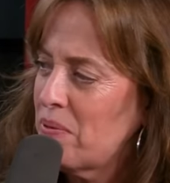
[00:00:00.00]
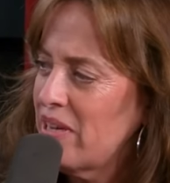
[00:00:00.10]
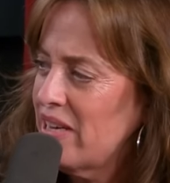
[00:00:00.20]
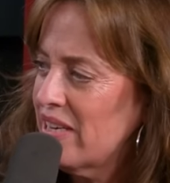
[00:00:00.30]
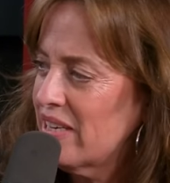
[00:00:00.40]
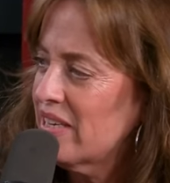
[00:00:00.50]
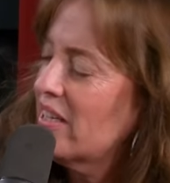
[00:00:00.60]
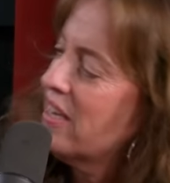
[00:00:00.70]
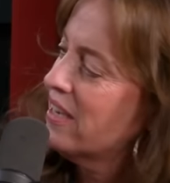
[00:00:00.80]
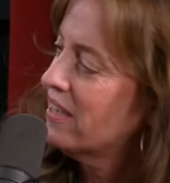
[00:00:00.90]
pig.
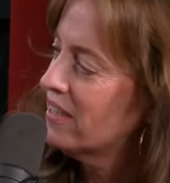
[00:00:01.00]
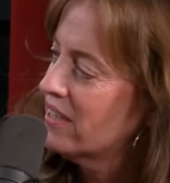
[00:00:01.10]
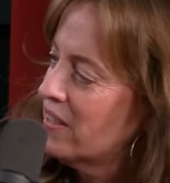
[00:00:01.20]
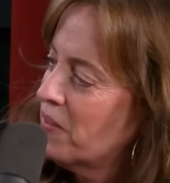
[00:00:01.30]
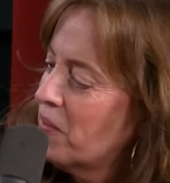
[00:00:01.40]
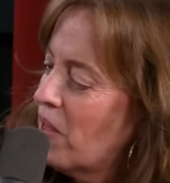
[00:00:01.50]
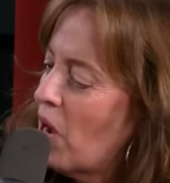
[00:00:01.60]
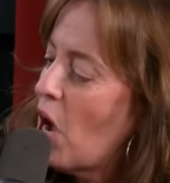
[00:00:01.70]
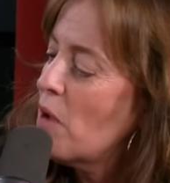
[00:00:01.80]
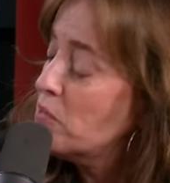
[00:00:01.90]
Yeah.
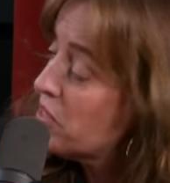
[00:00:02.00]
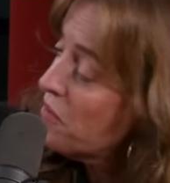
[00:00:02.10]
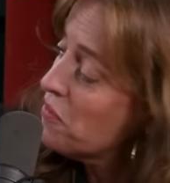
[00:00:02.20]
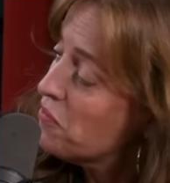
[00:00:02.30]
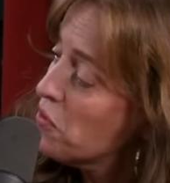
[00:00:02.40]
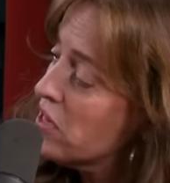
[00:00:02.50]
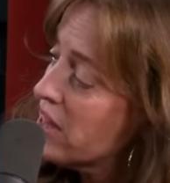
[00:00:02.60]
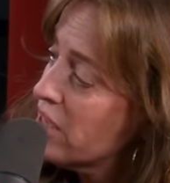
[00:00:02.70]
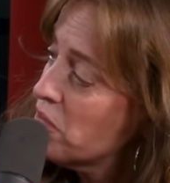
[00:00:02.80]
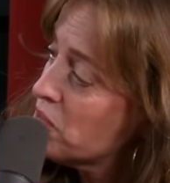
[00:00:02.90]
Um, Stephen Furey,
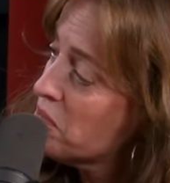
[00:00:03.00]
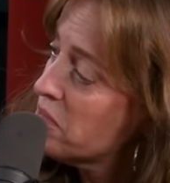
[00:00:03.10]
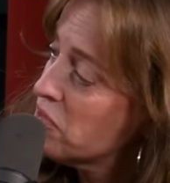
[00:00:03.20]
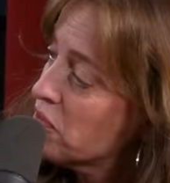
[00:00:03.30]
thank you so much